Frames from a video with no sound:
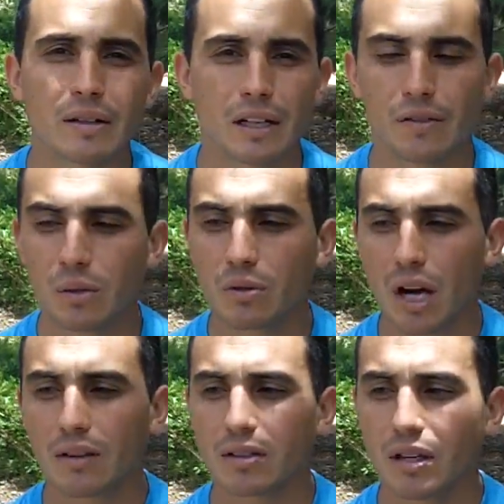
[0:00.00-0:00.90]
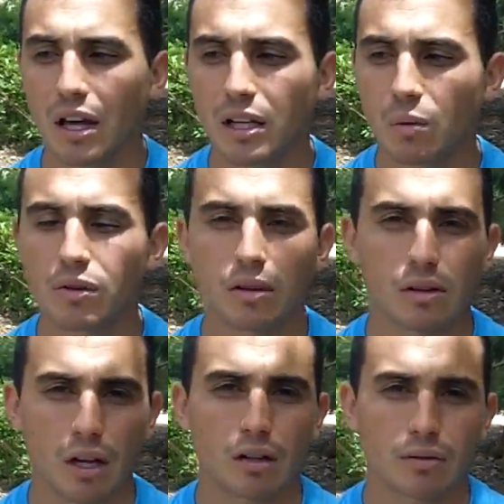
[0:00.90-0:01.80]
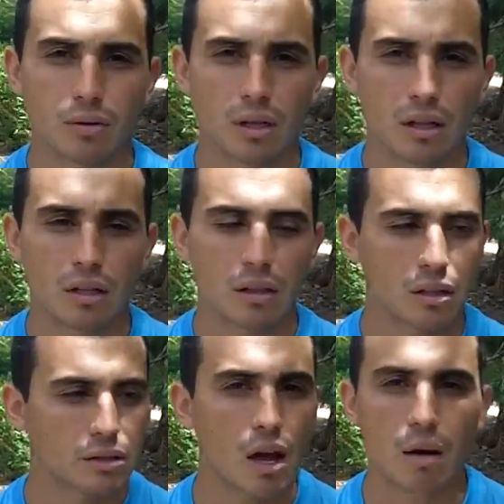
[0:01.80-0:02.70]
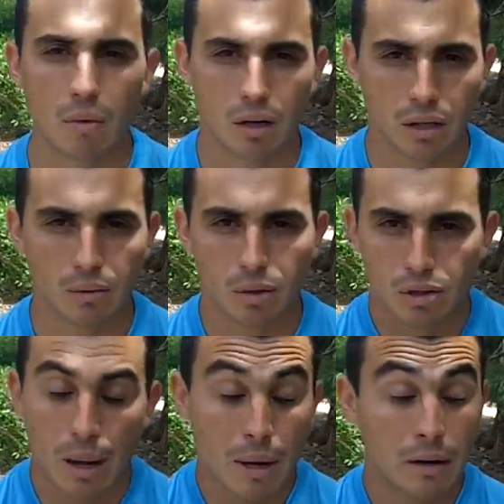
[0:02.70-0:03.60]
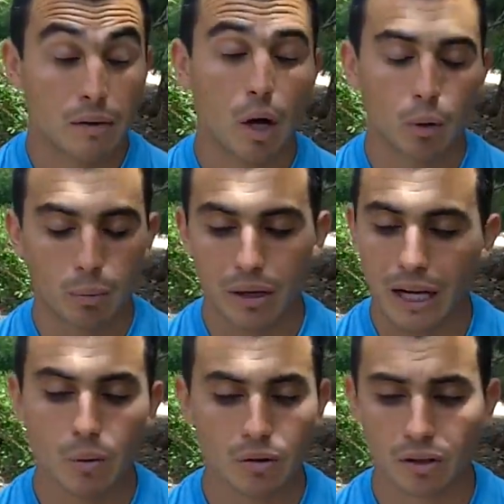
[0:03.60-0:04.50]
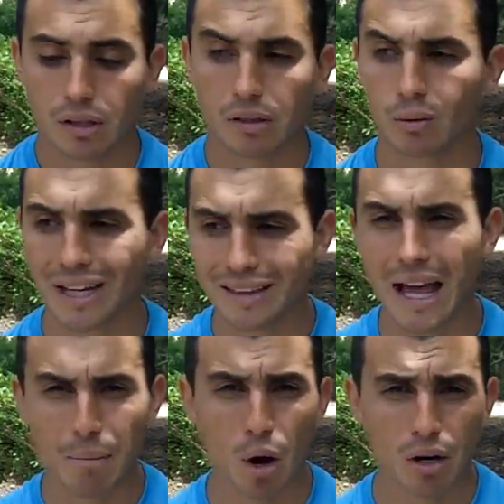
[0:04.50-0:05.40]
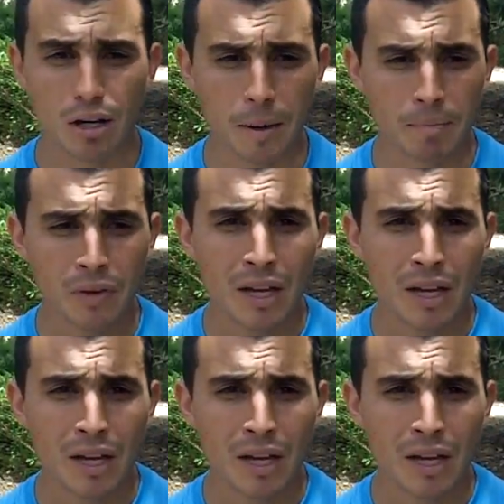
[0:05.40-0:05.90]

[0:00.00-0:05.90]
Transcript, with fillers: Okay, if you talk to anyone successful in the stock market, which I'm not involved with, but anyone successful in that market,